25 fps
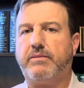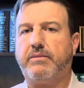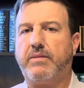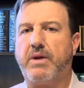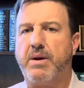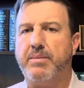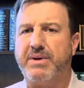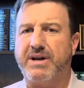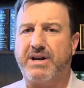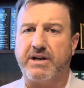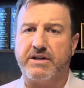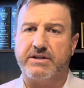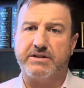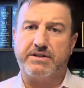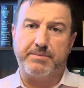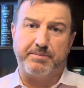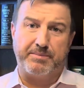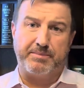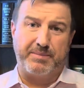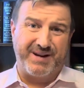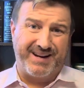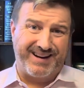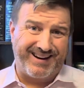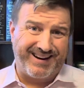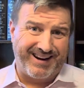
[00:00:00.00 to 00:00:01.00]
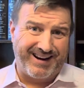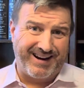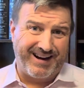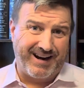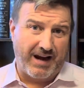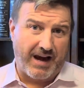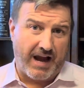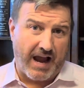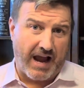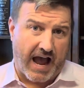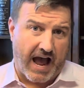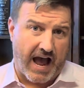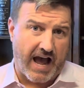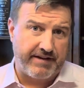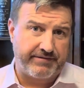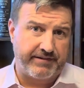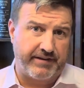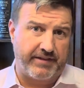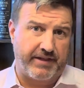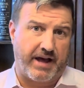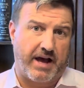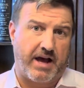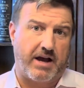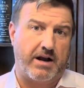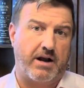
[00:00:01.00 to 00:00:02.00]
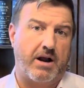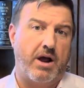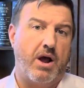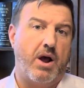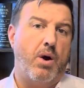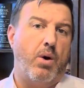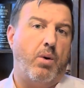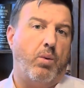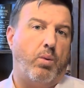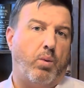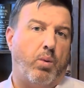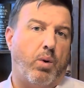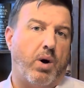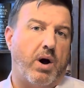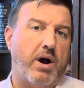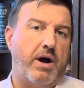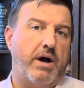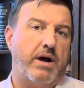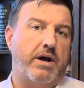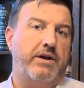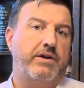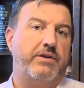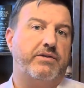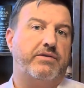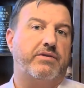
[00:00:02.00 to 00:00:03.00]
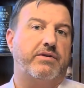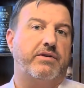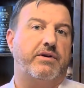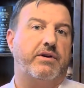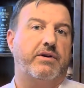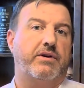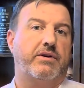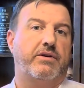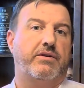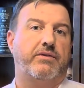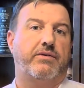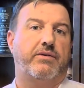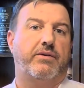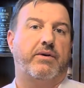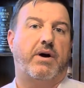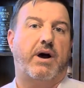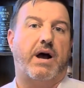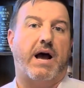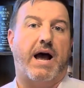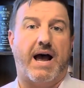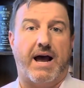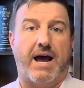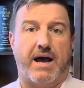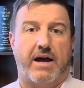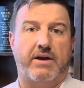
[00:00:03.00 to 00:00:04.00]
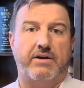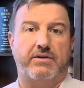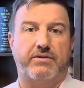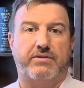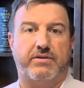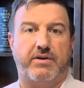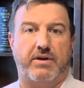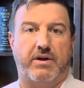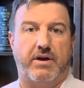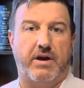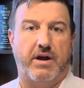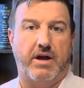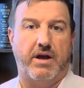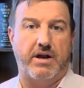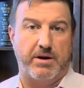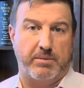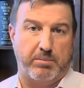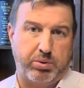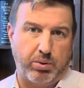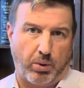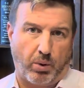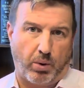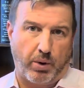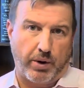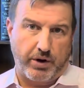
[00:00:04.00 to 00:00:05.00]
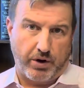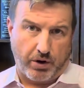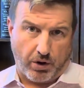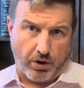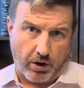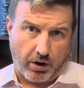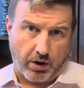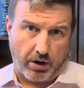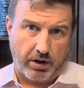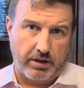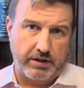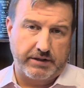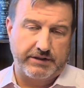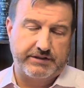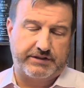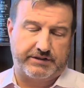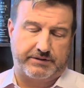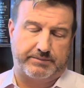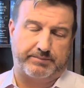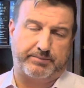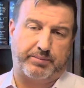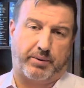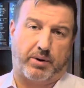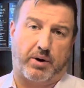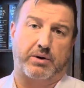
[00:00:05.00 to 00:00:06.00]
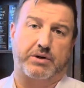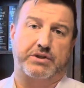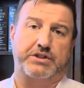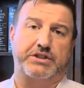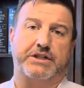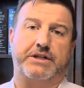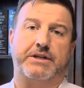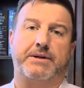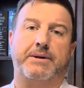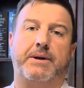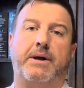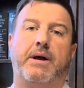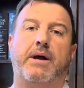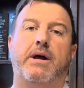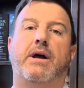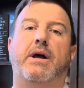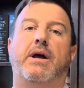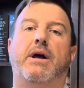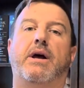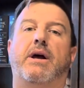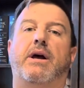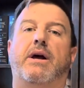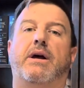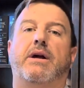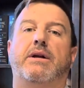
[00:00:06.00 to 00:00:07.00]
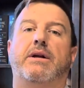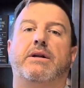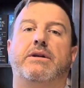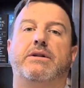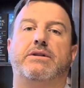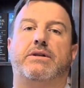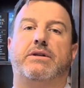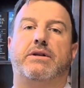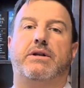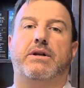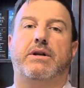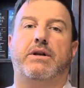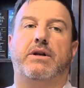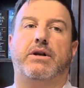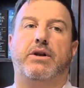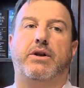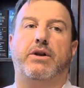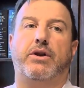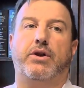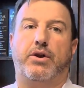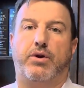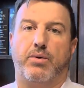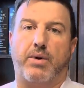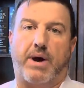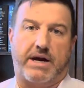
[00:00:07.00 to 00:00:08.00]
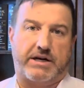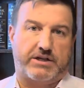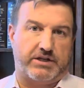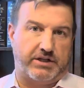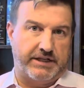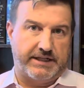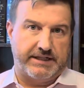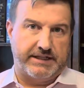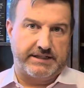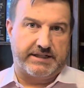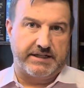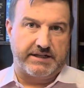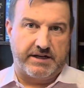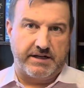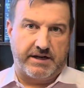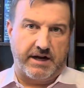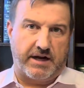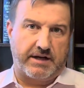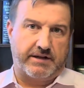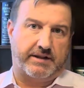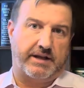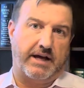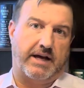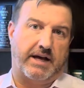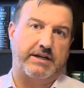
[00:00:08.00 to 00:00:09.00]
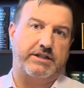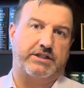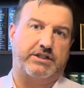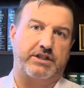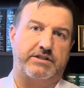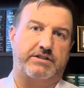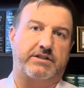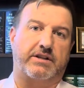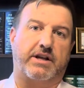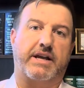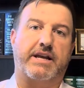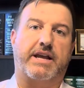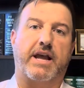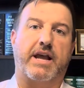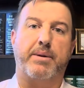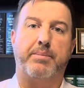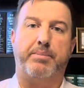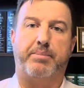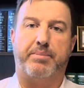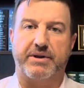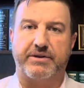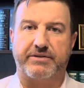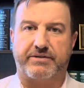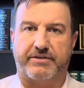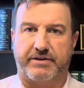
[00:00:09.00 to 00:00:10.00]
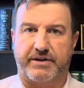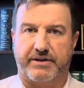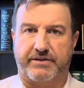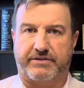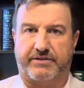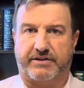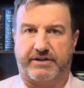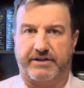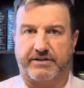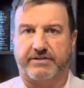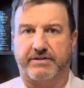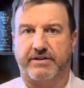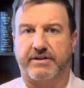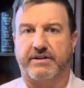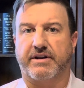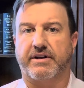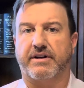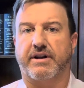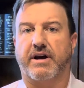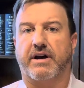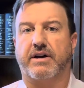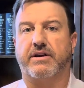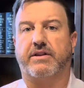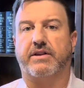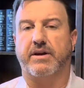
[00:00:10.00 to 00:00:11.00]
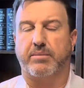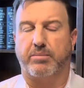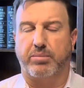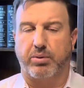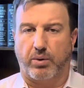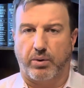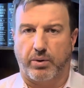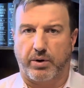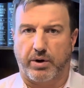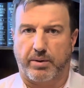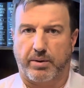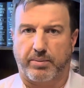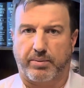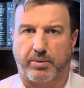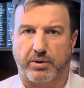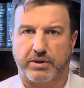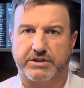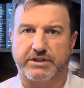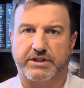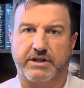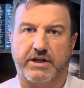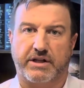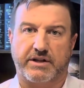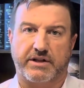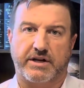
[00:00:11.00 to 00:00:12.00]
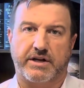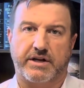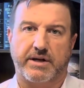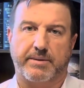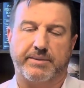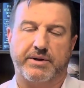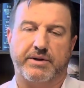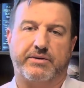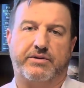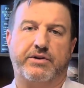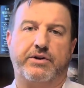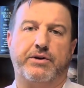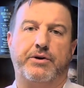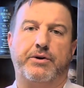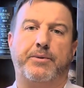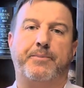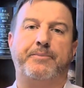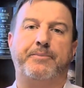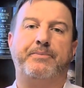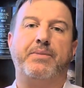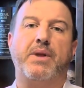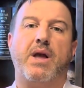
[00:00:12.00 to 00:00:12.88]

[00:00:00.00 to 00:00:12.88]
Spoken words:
because half of that was as an employer portion. You actually get to deduct that, just like a business gets to deduct the employer portion on the W-2,